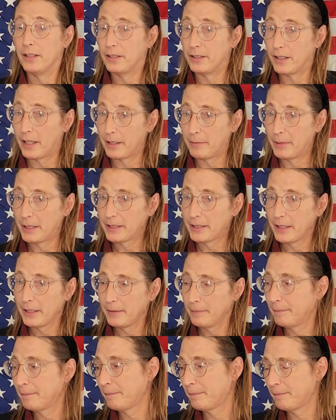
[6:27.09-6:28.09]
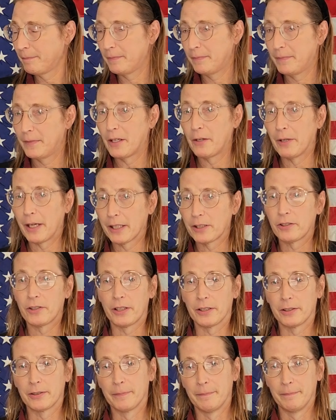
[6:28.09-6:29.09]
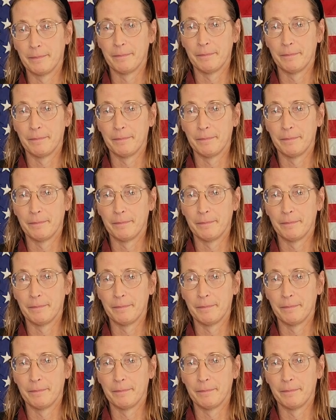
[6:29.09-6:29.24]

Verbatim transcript: None missing, no extras.